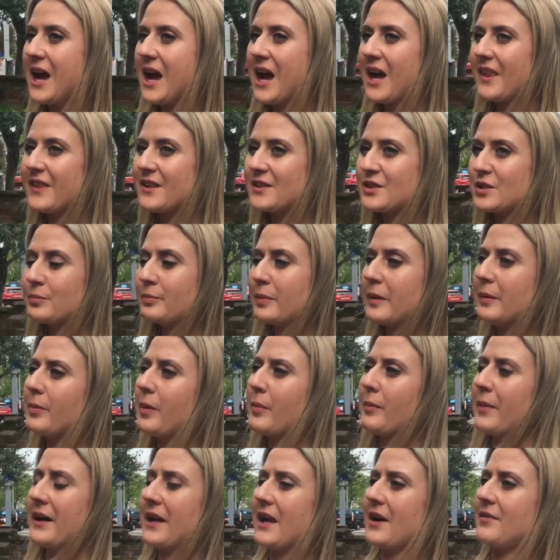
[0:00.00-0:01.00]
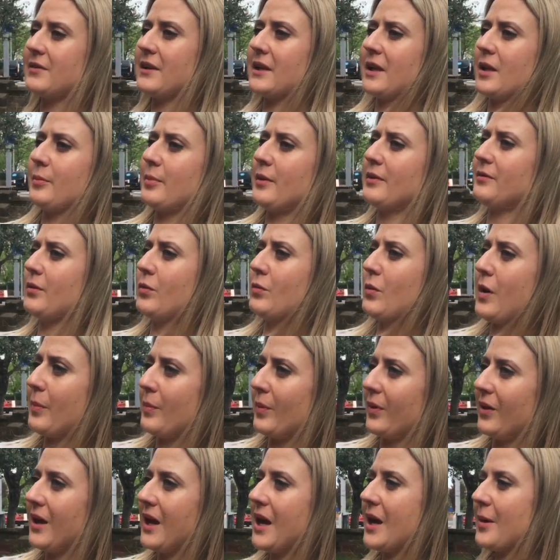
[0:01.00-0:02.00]
and then some people might have a little bit of a
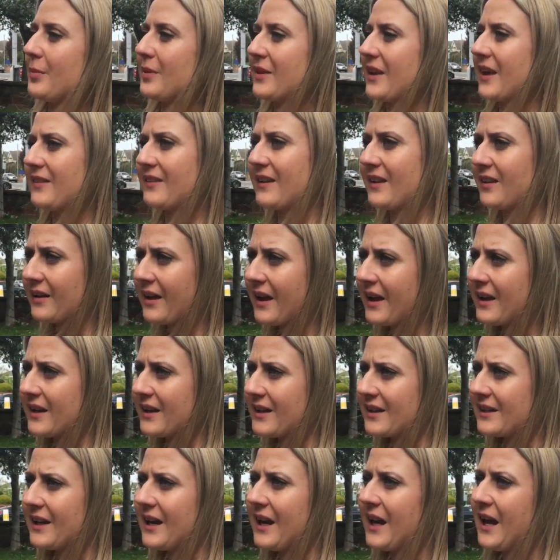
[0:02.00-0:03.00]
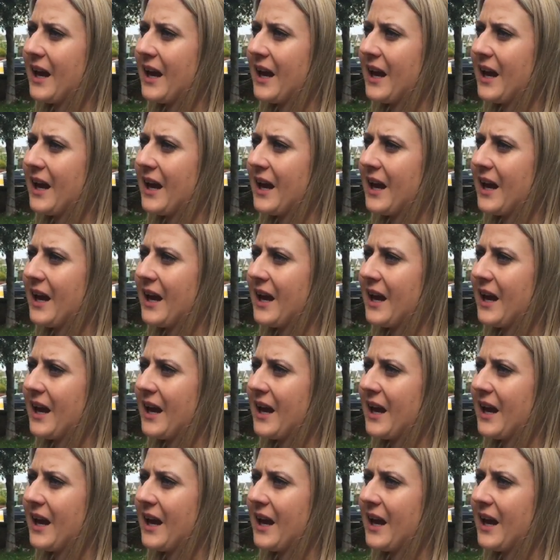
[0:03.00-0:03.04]
wobble, but then they'll get it.